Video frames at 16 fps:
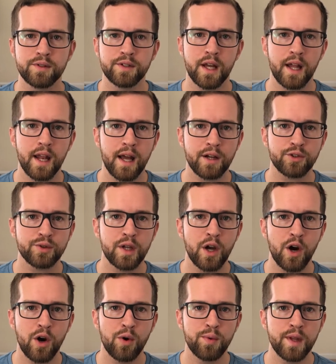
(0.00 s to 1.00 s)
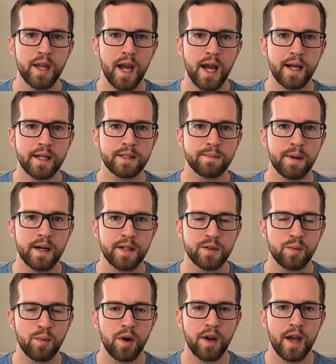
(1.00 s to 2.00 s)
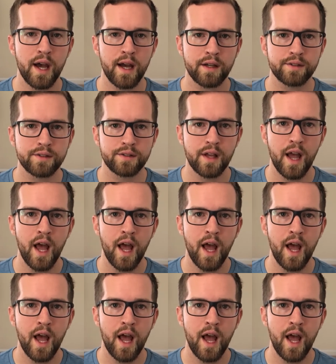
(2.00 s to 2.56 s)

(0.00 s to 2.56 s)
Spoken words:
that actually own the Xbox One X.